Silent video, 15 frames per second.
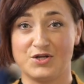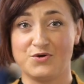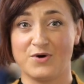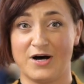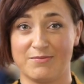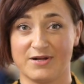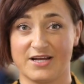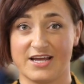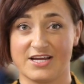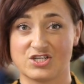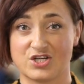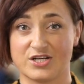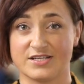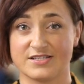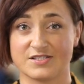new
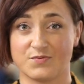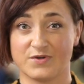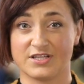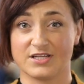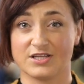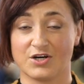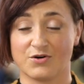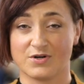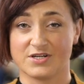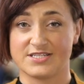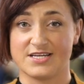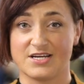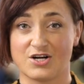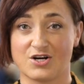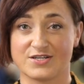obligations with a lower
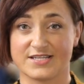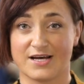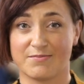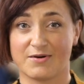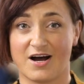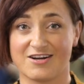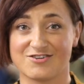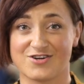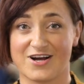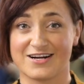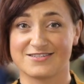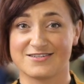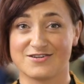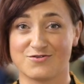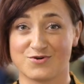tiered
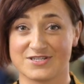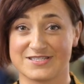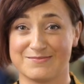subcontractor or